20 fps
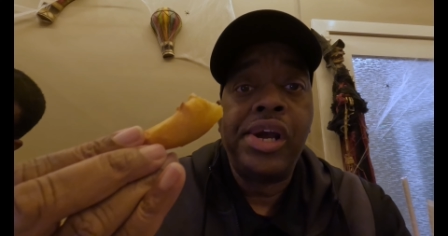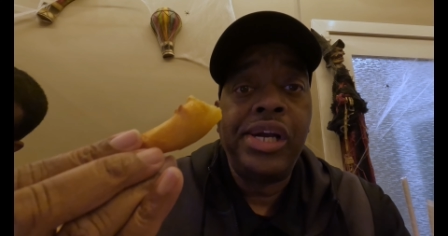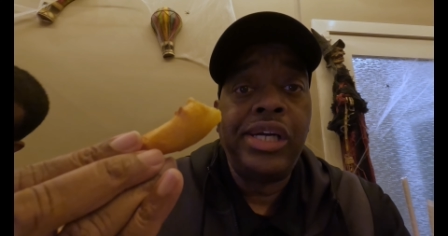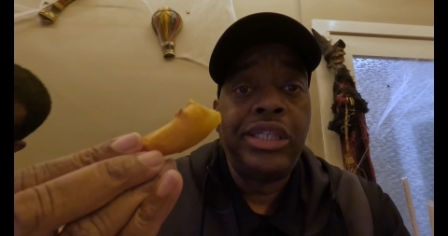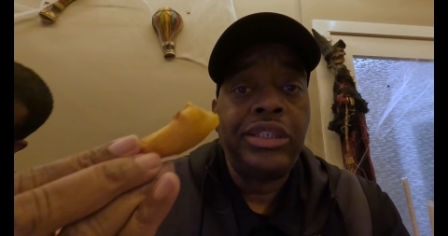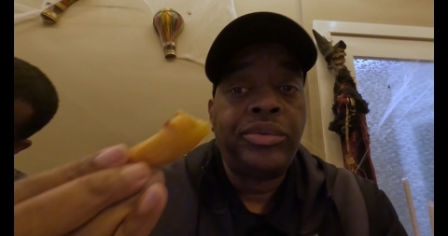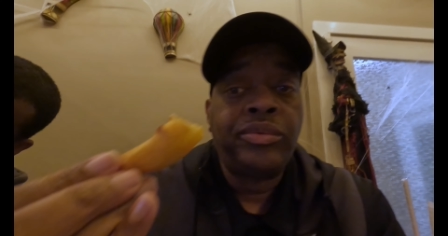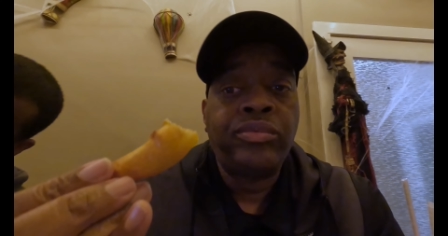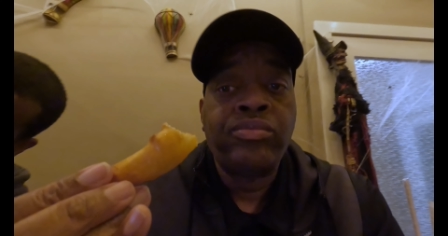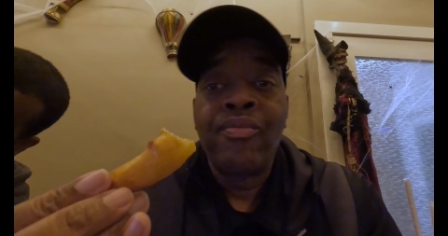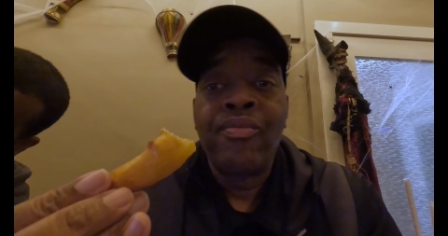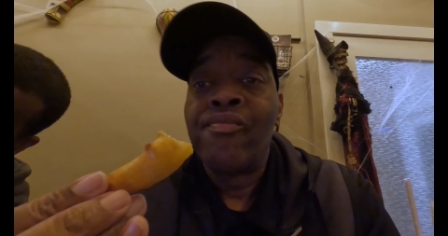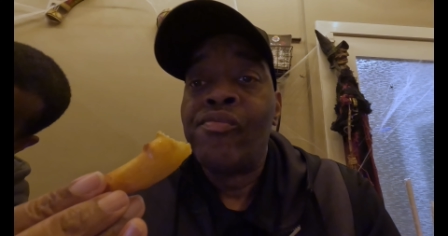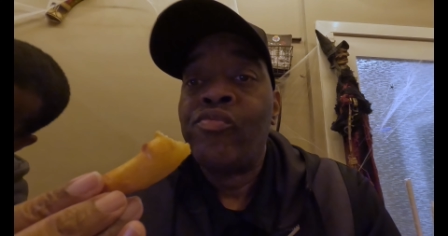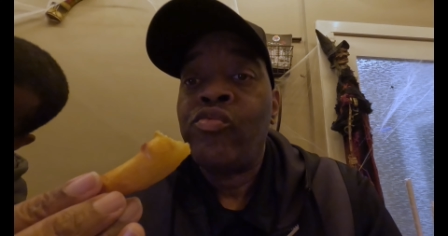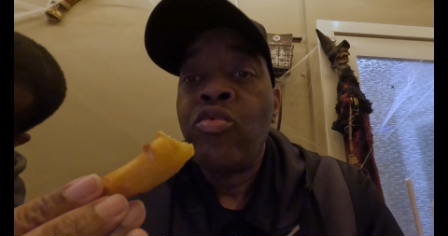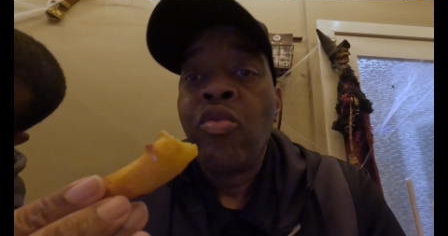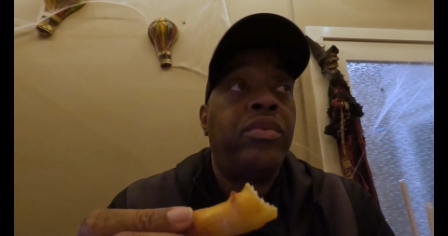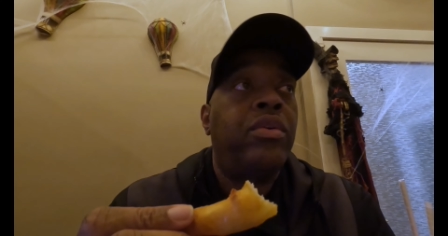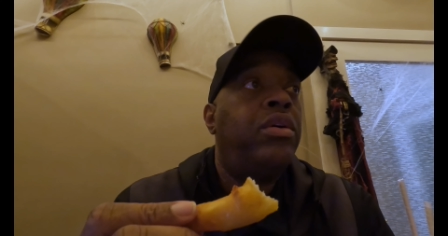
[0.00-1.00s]
here.
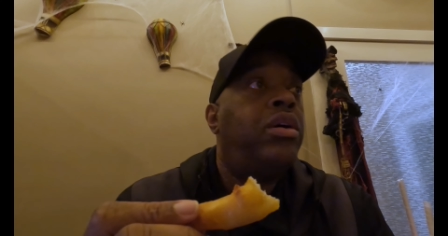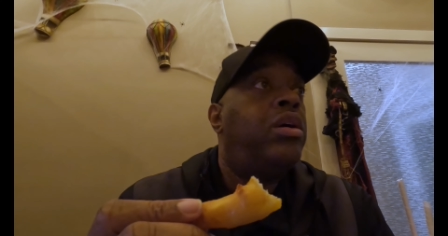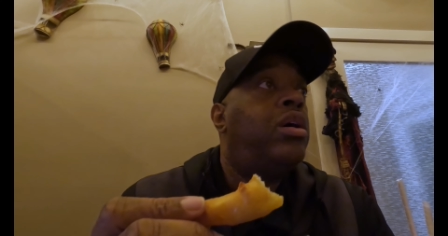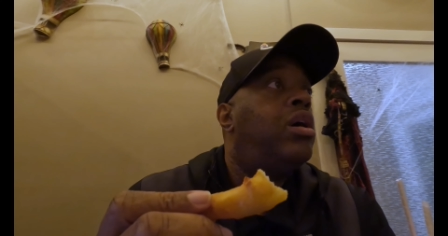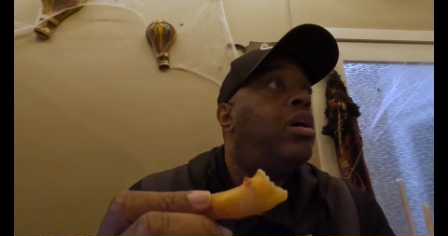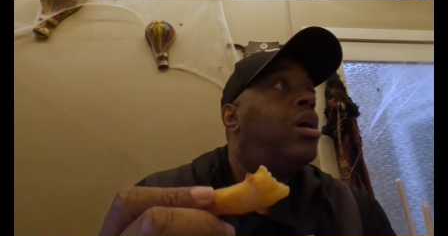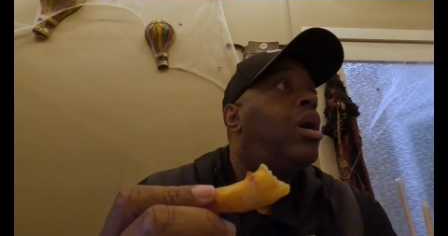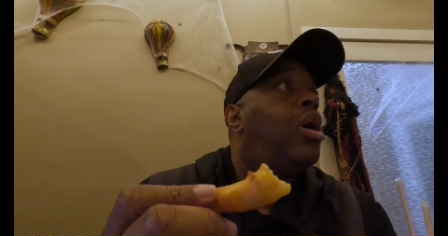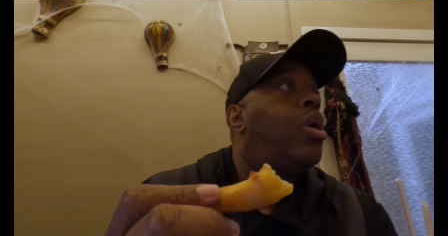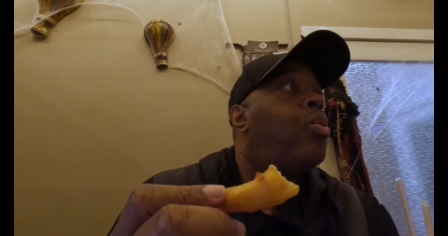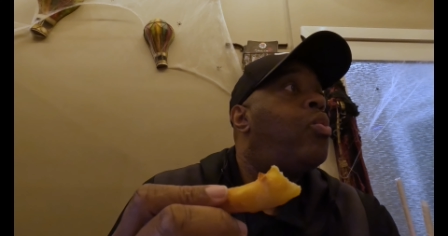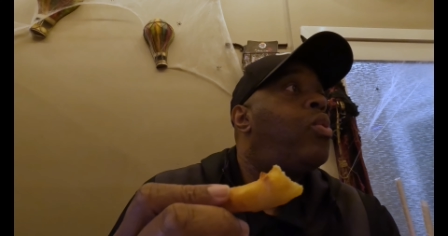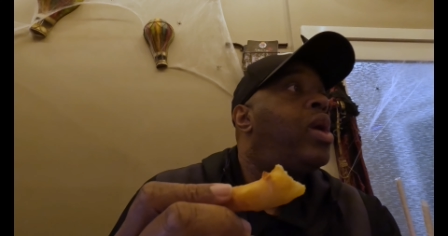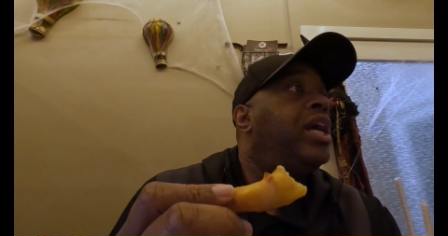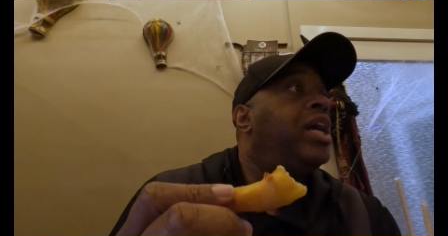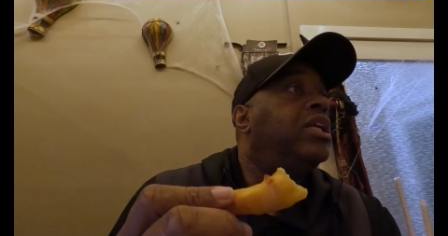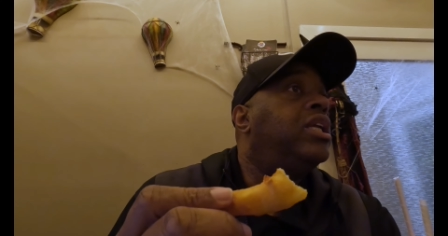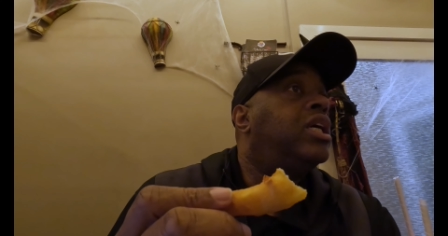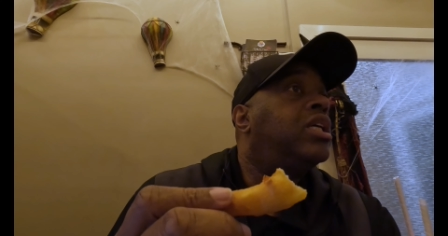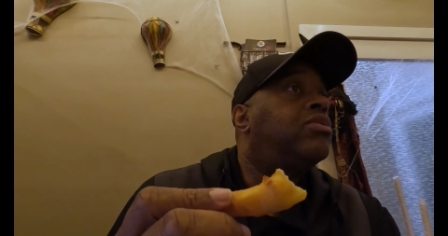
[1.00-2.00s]
Oh,
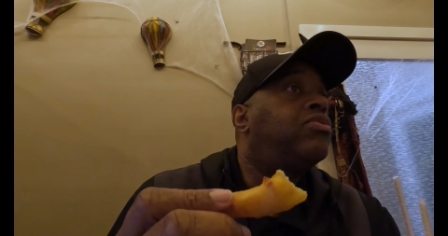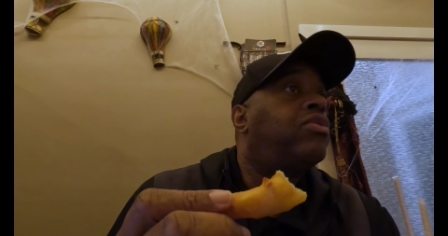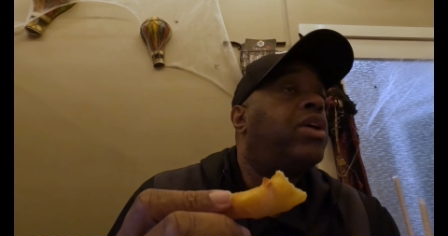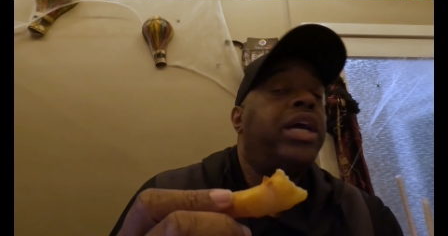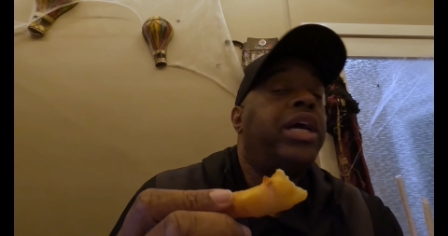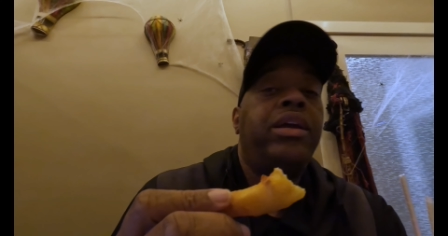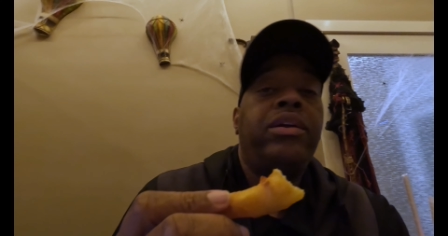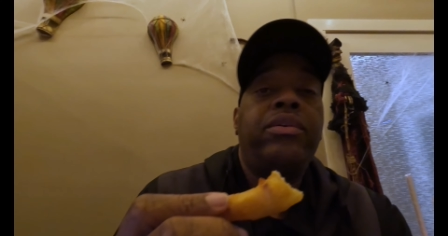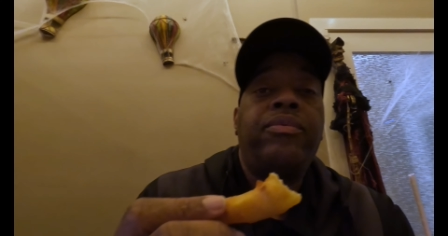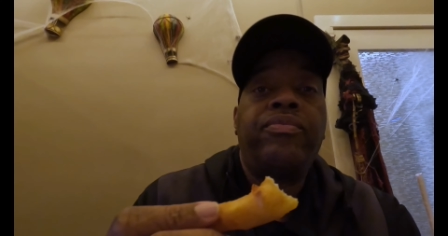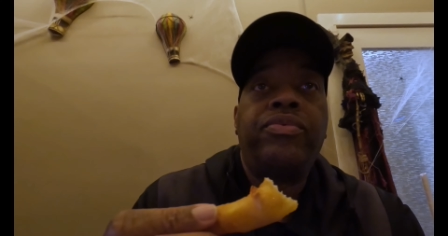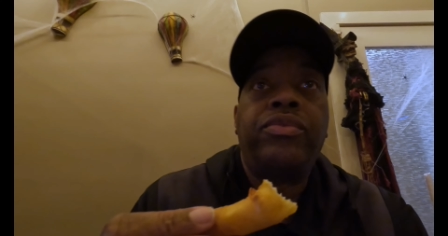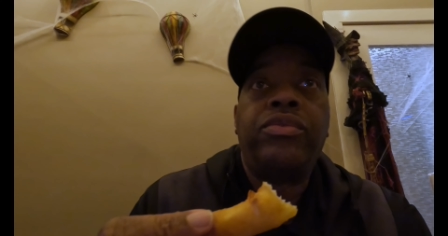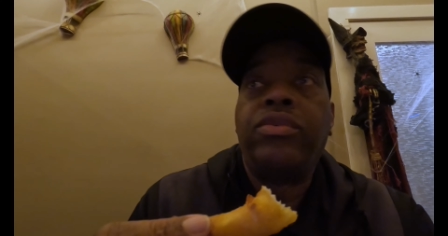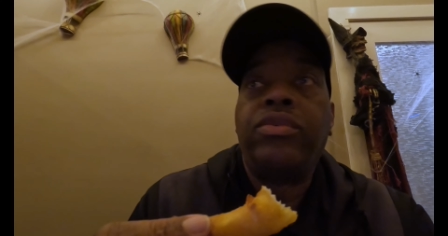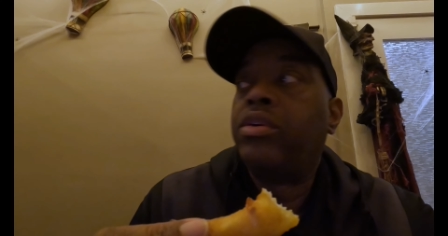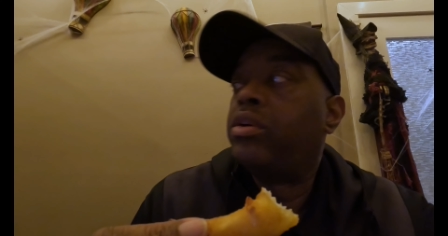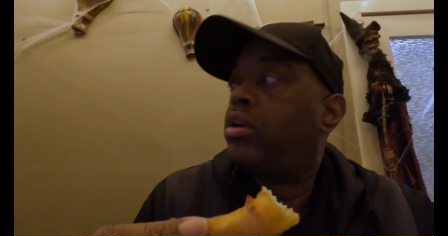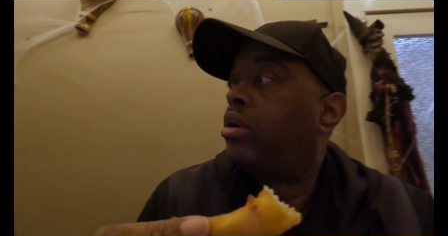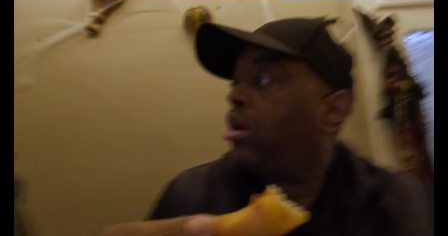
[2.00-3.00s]
wait, that's right. I'm about to
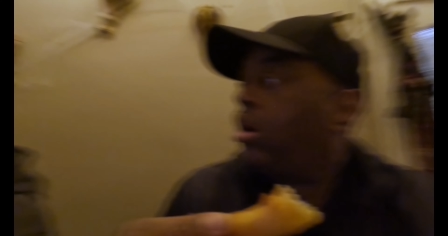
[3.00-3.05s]
try it.